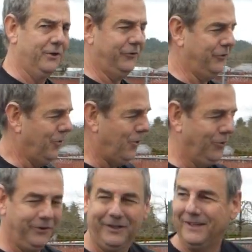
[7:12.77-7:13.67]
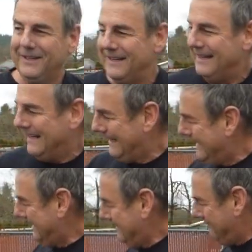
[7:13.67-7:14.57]
years old.
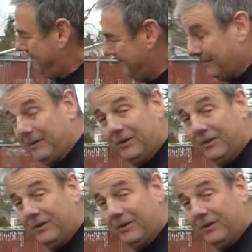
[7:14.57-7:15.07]
Uh, I'm